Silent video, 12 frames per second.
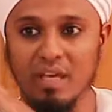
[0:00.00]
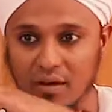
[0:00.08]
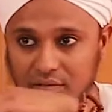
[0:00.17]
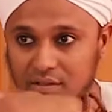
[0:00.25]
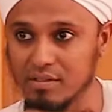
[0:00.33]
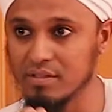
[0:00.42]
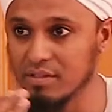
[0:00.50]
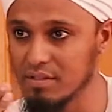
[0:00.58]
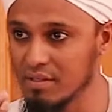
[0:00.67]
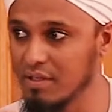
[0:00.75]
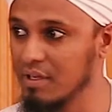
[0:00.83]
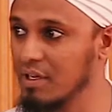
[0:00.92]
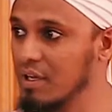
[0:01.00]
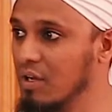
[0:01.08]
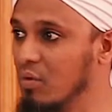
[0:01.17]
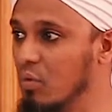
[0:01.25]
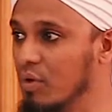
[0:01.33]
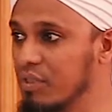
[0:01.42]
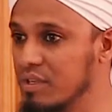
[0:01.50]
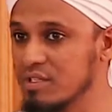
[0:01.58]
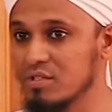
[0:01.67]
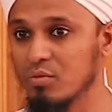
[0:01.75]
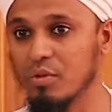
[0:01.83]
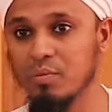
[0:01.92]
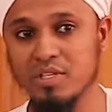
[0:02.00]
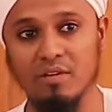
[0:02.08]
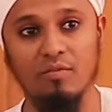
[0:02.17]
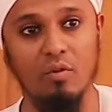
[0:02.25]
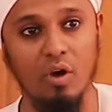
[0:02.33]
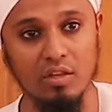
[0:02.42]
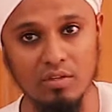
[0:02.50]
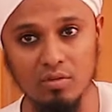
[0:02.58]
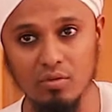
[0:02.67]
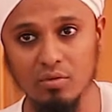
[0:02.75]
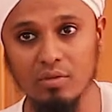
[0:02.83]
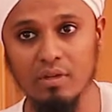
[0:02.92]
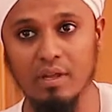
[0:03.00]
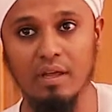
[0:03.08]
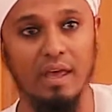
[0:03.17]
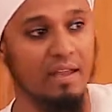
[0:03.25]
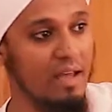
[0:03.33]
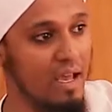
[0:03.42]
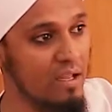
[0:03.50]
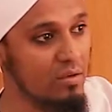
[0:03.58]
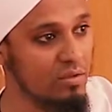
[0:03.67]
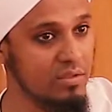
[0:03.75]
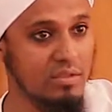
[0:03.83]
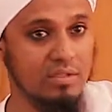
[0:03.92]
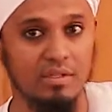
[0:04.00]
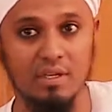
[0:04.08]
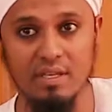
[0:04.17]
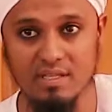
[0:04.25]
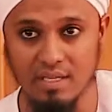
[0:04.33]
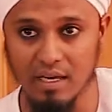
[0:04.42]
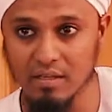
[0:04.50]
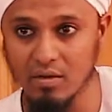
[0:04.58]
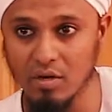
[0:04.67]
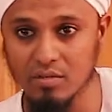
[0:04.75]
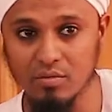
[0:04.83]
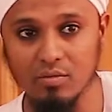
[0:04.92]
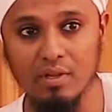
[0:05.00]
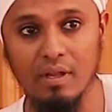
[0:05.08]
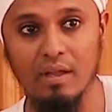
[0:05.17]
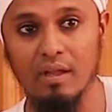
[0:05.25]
covered with piece of cotton wool and hanut inside the cotton wool